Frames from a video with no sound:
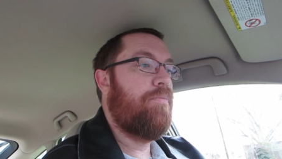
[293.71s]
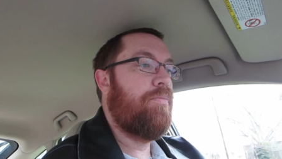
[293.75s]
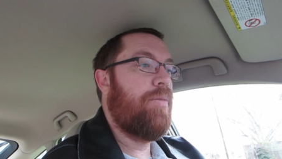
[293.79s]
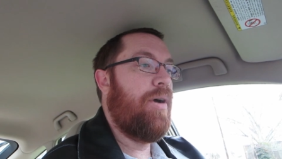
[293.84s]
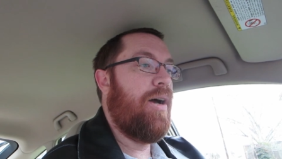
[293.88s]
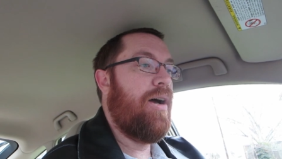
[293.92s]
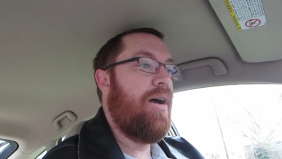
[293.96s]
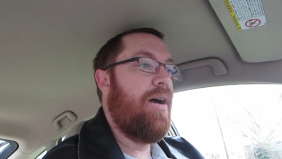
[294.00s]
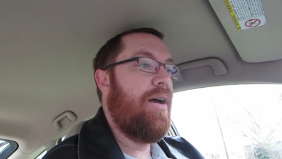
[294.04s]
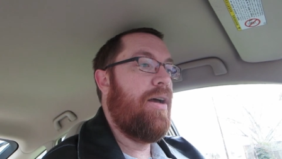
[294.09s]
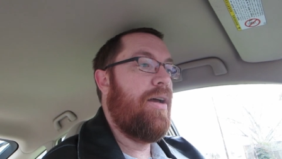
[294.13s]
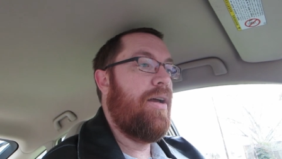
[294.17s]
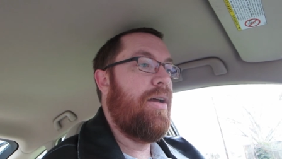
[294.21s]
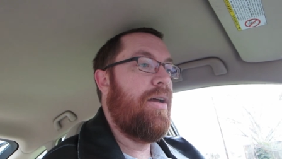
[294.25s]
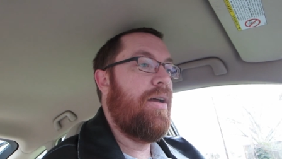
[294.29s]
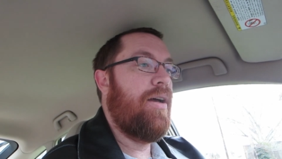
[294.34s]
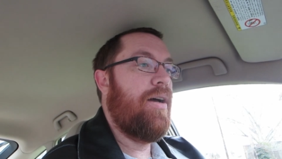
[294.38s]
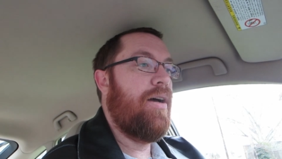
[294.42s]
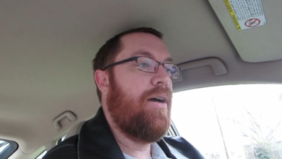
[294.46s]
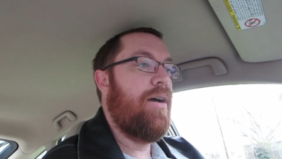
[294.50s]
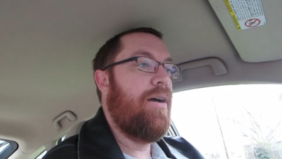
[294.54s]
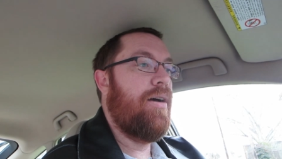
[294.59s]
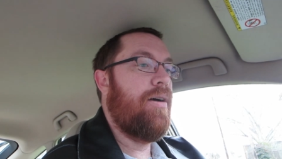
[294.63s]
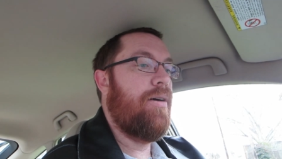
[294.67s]
by
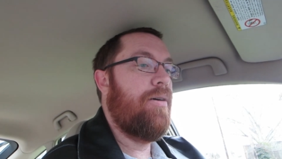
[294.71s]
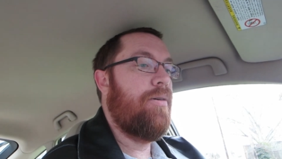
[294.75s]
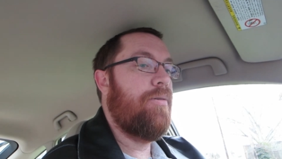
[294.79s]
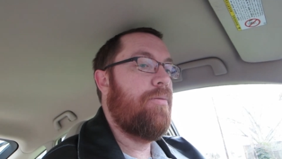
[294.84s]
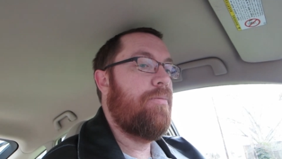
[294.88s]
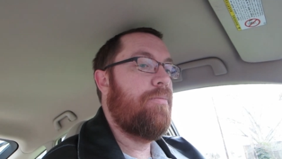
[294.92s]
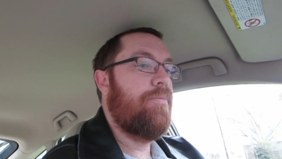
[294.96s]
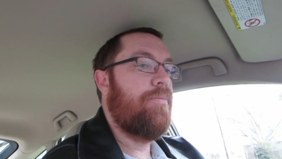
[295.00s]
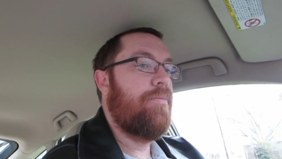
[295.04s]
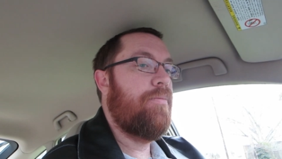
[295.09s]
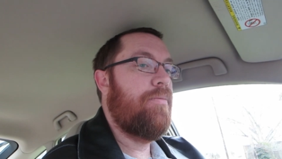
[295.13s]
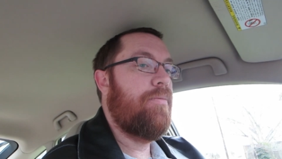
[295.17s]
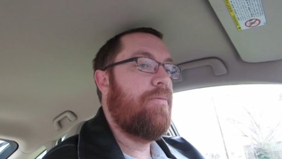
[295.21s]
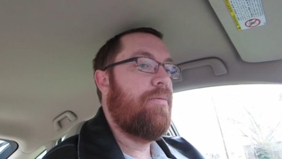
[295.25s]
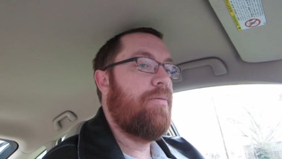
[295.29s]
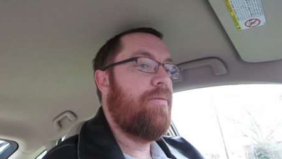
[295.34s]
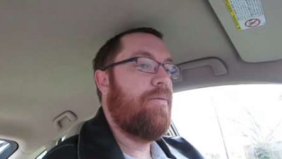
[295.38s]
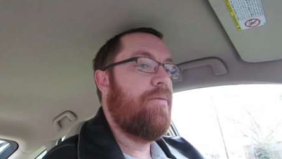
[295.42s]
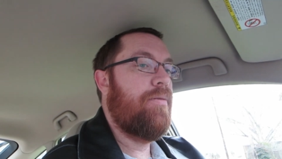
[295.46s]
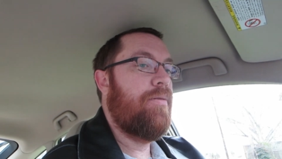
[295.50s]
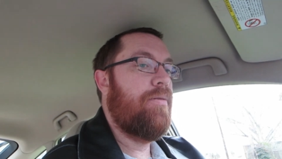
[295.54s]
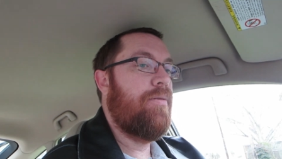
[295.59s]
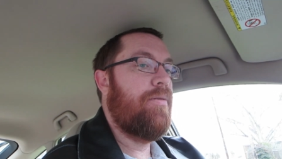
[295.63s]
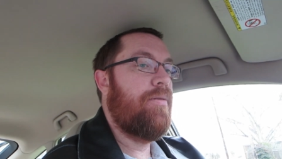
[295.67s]

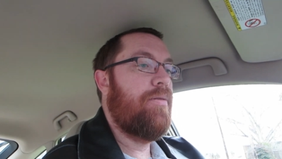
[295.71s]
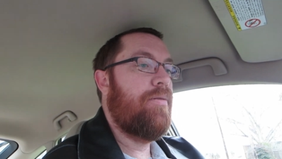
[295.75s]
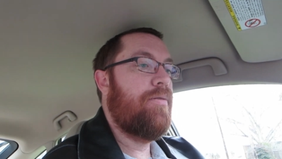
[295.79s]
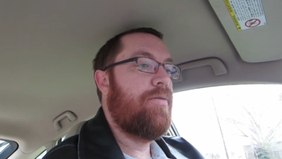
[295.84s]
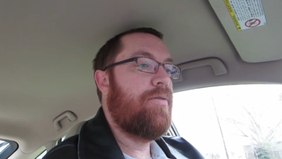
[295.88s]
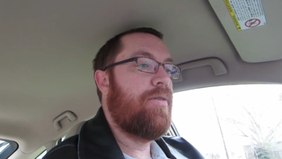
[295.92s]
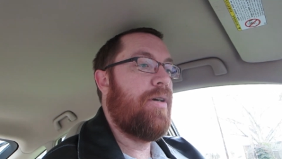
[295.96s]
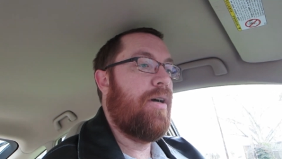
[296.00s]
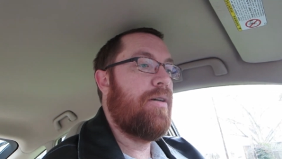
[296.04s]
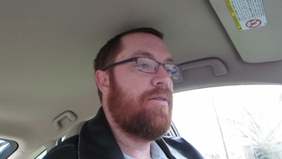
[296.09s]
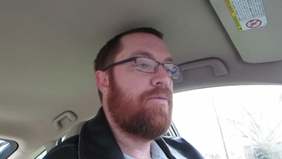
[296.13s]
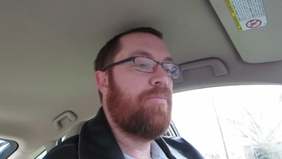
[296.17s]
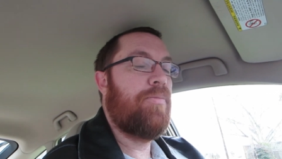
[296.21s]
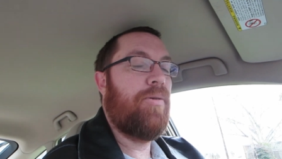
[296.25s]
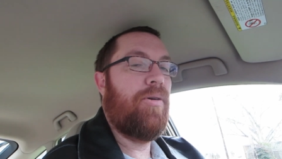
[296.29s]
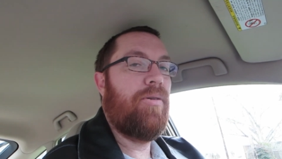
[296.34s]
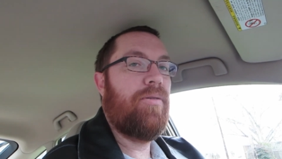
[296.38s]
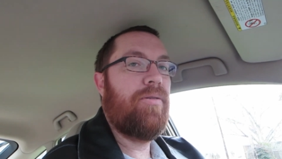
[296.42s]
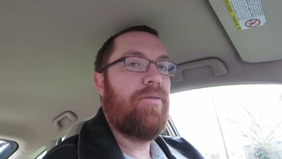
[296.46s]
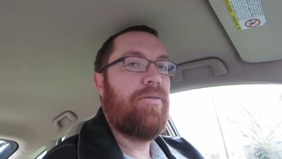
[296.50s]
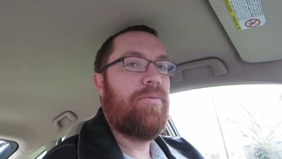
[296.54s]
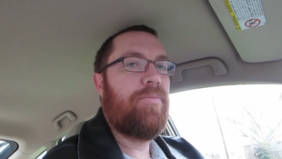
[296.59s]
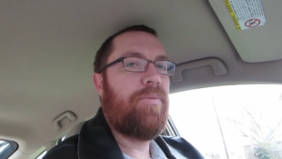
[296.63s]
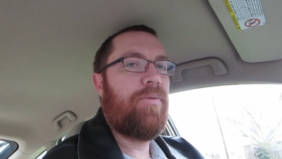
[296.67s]
um, Josh
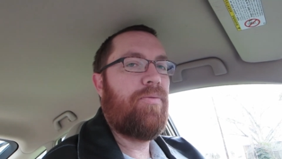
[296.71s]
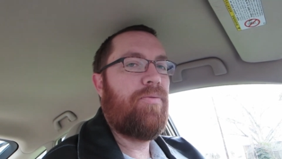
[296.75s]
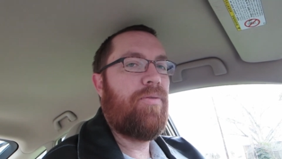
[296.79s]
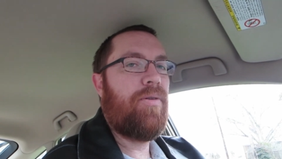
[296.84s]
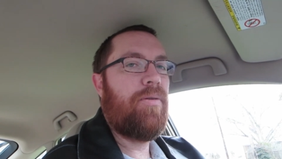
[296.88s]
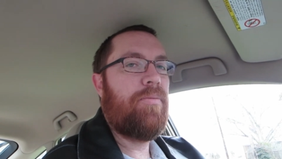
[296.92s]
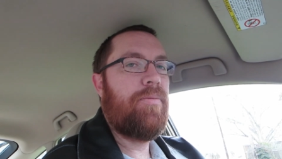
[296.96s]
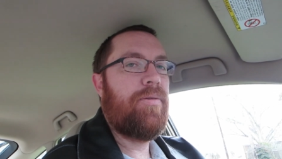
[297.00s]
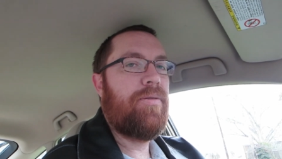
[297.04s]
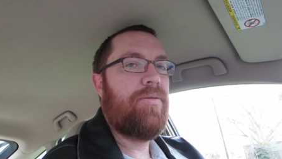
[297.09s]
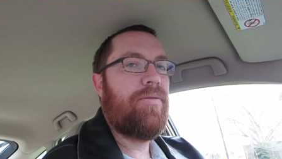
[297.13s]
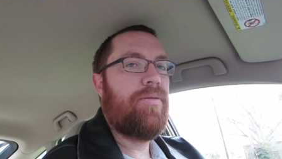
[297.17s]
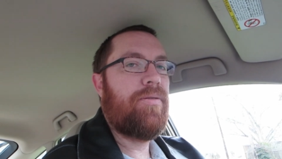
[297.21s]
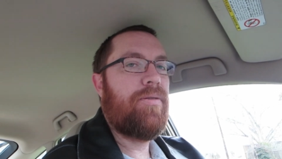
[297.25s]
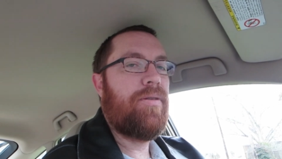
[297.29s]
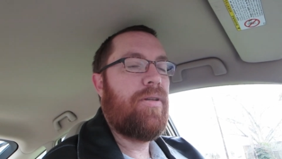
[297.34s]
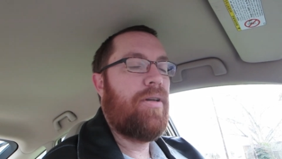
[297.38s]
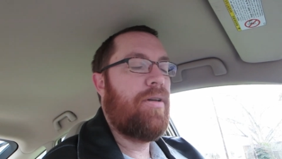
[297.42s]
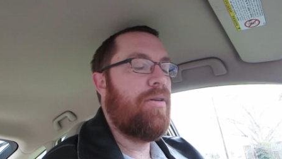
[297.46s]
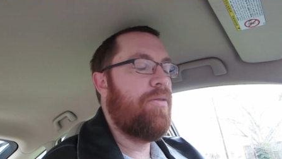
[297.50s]
Brolin's performance.